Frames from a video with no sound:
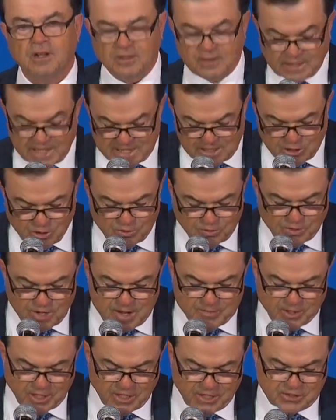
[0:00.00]
Thank you, Your
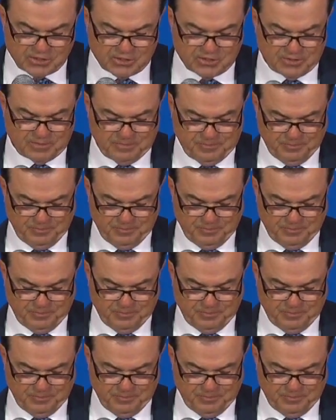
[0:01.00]
Eminence.